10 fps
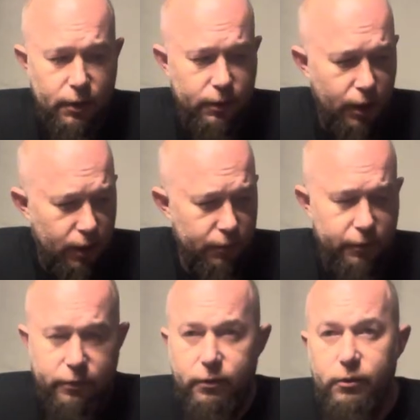Now,
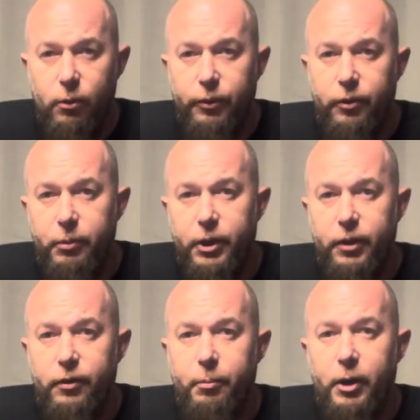this is going to be
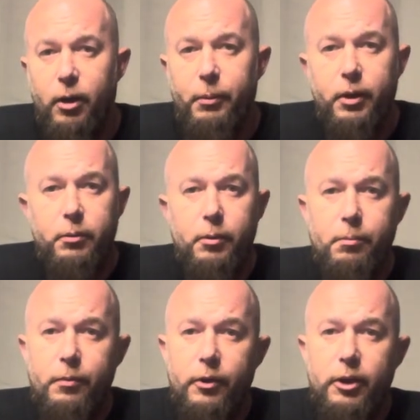the bare
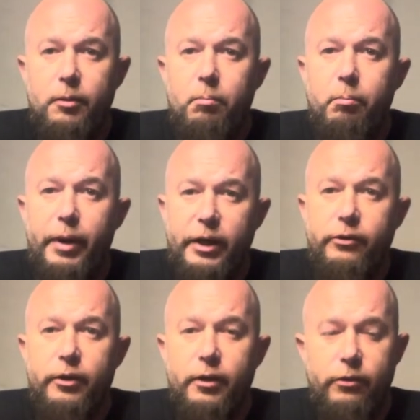minimum, the
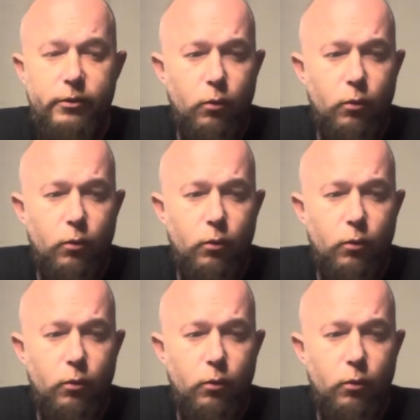basics,